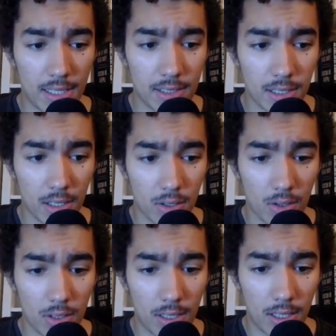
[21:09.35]
as a
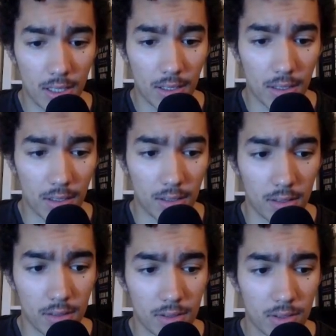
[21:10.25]
good
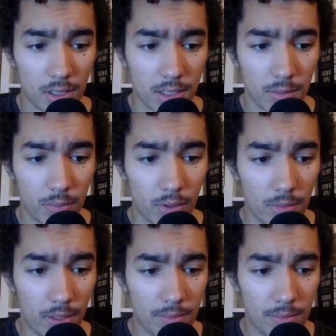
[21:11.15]
starting point.